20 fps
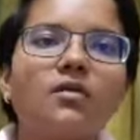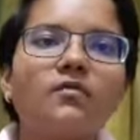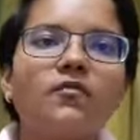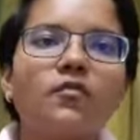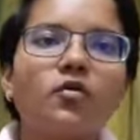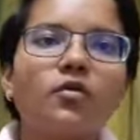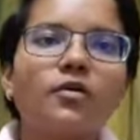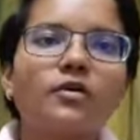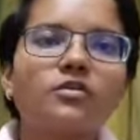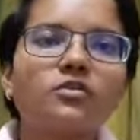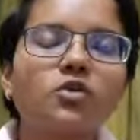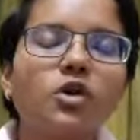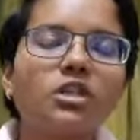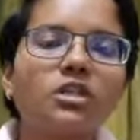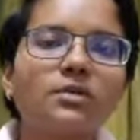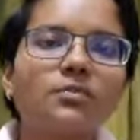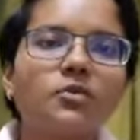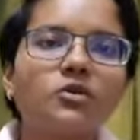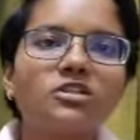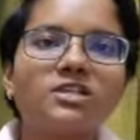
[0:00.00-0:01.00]
Focus
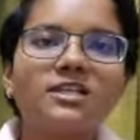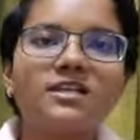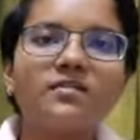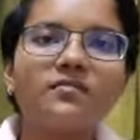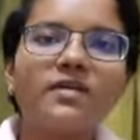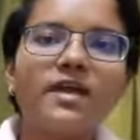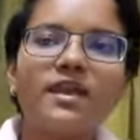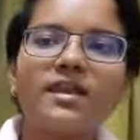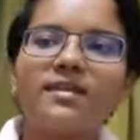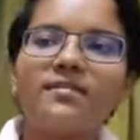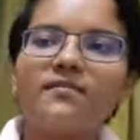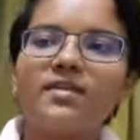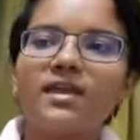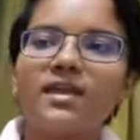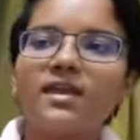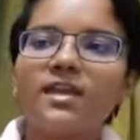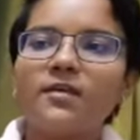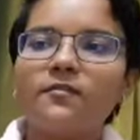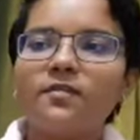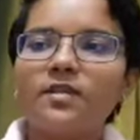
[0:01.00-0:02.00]
on the positive and
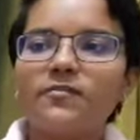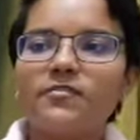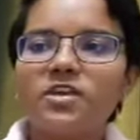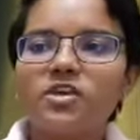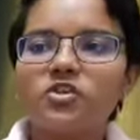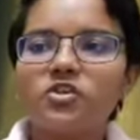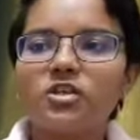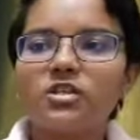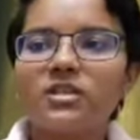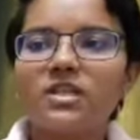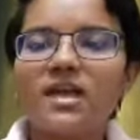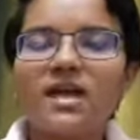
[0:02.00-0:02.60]
negative deviation.